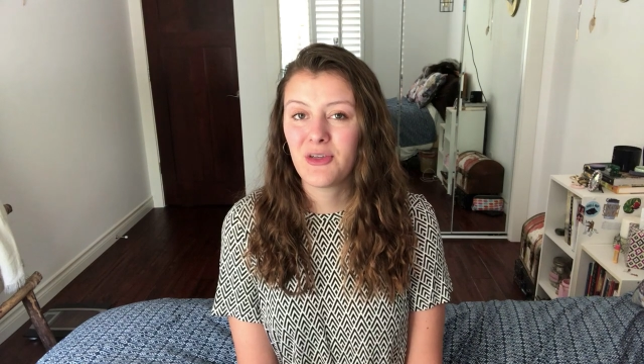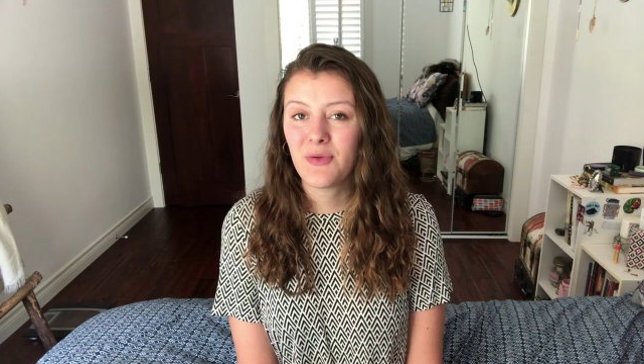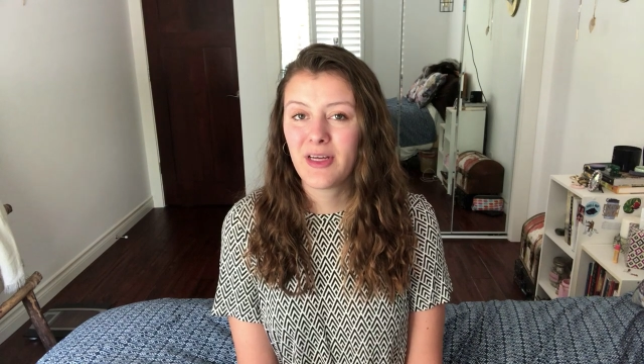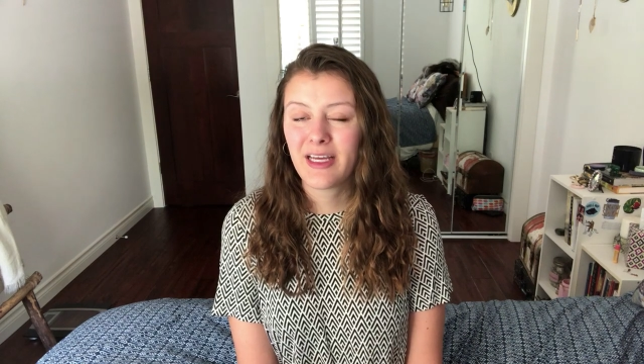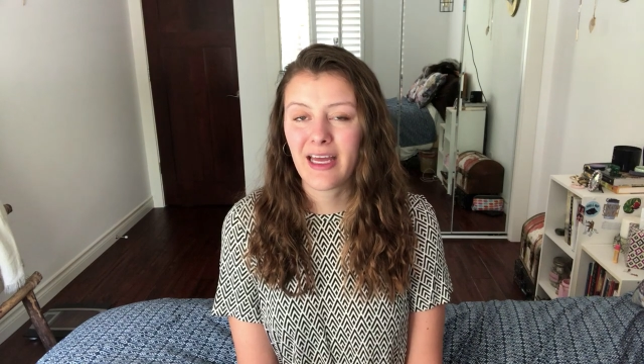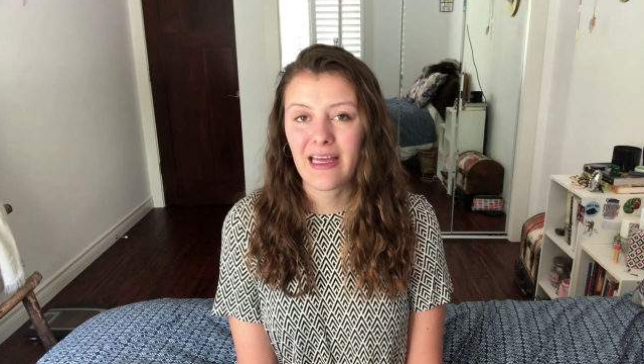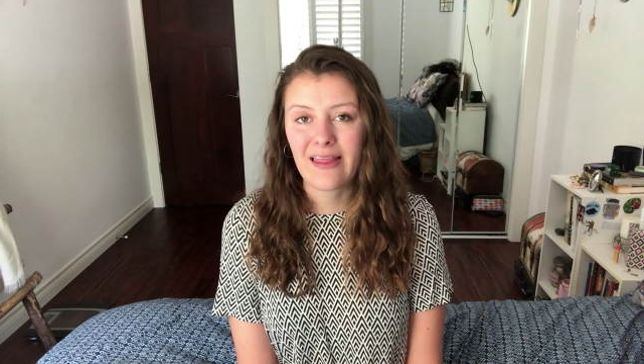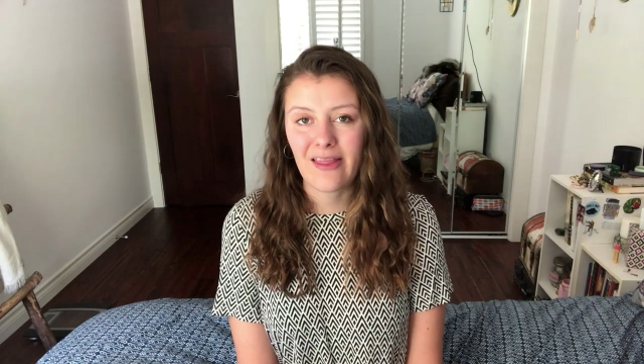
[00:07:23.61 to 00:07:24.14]

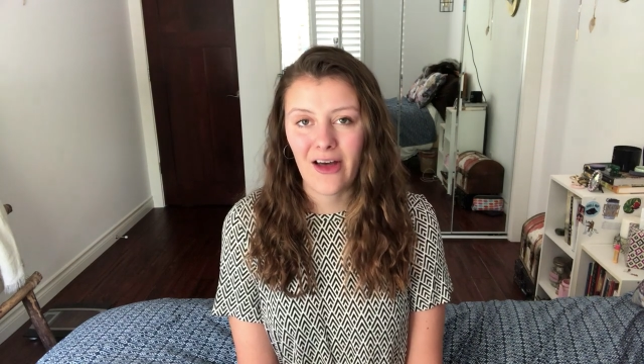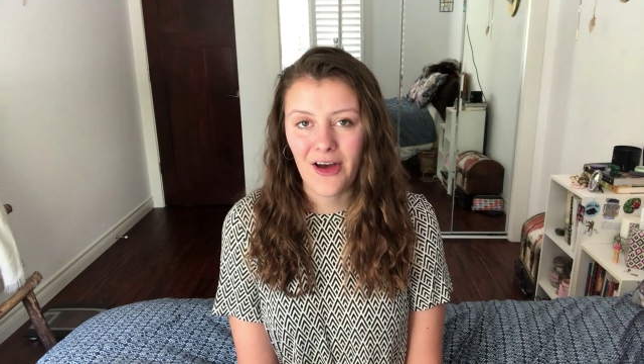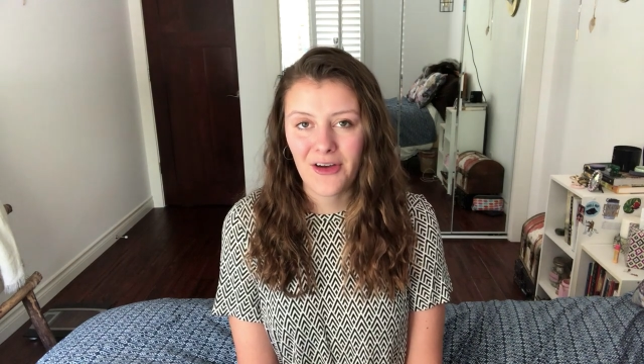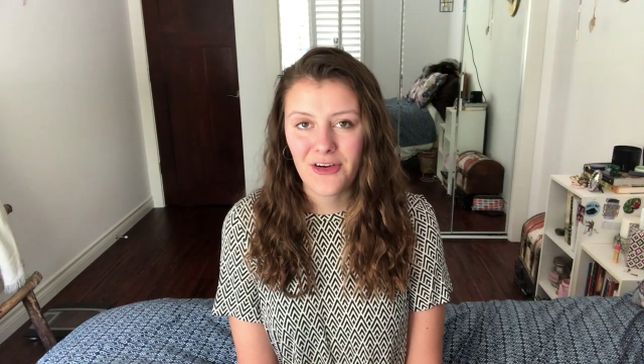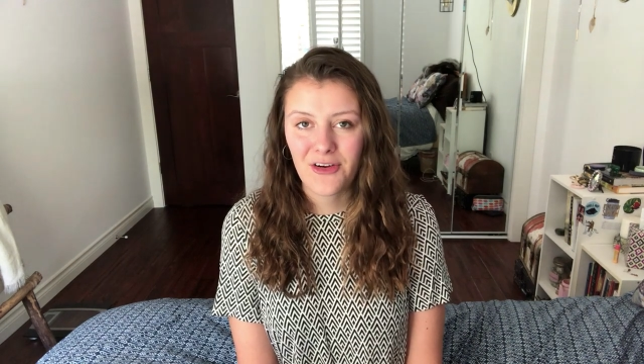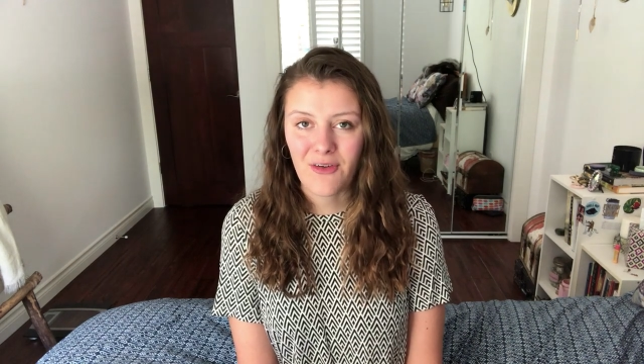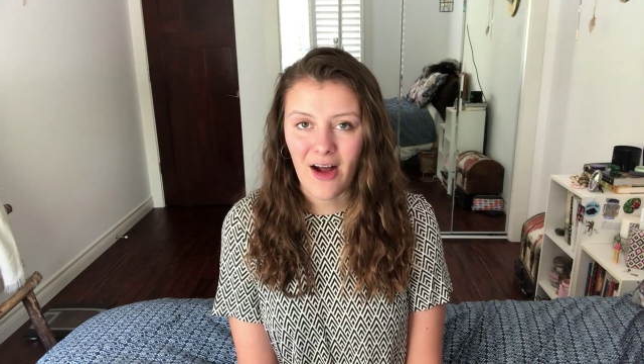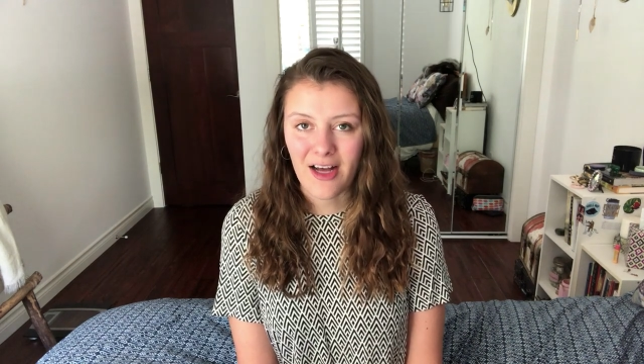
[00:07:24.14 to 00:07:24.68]
doing a
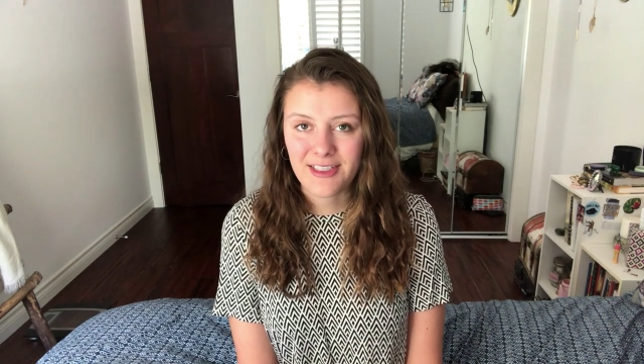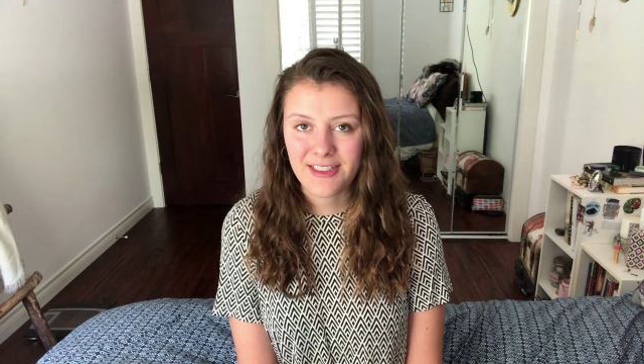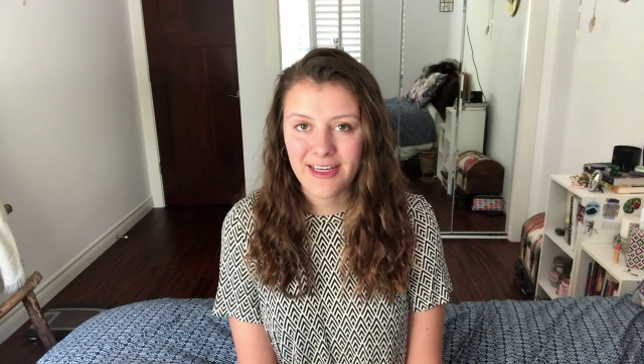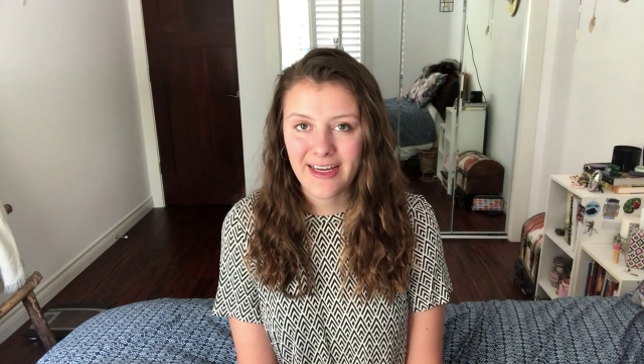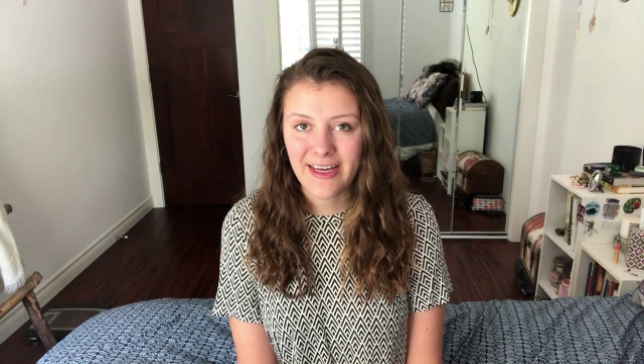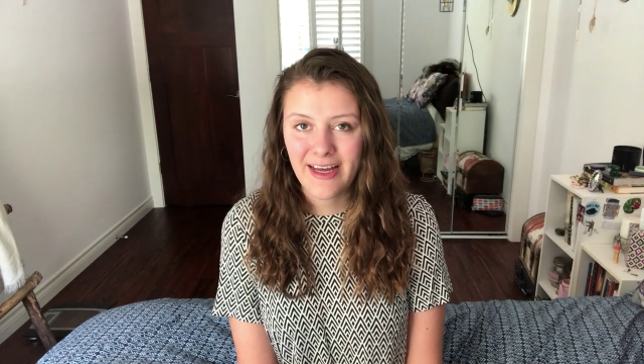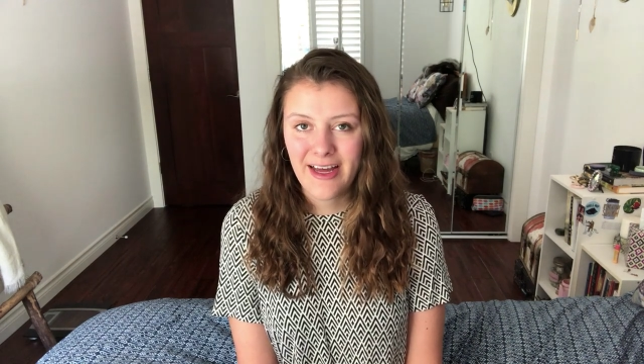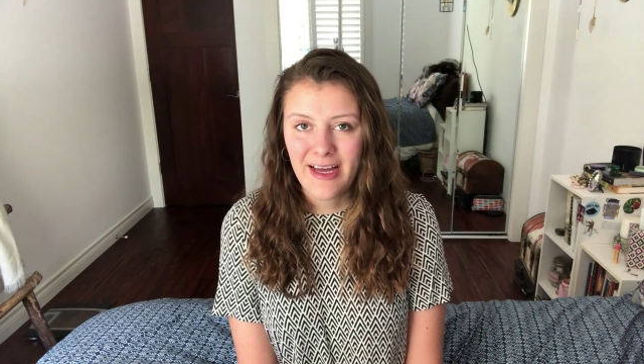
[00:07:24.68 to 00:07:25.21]
long
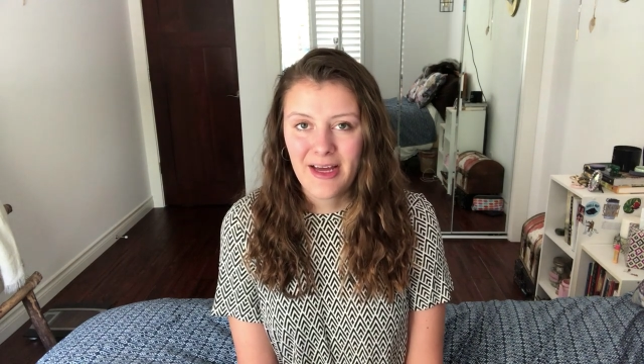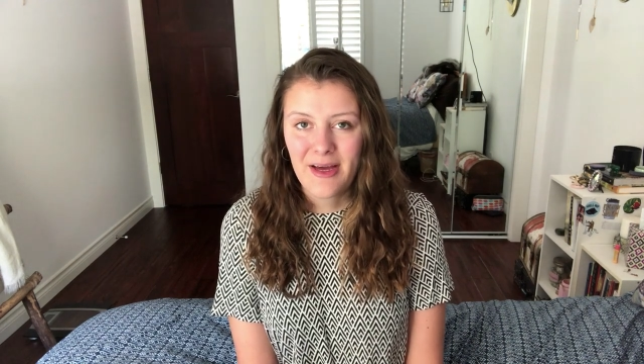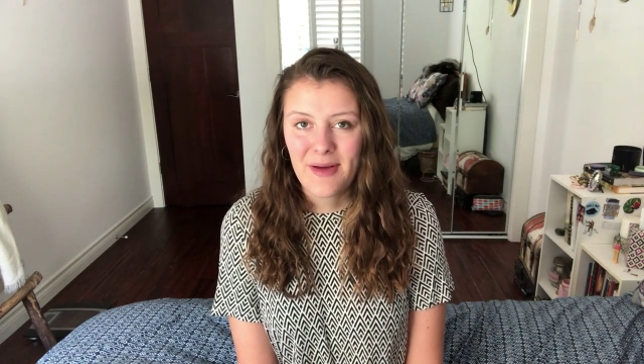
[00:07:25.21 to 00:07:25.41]
crossing,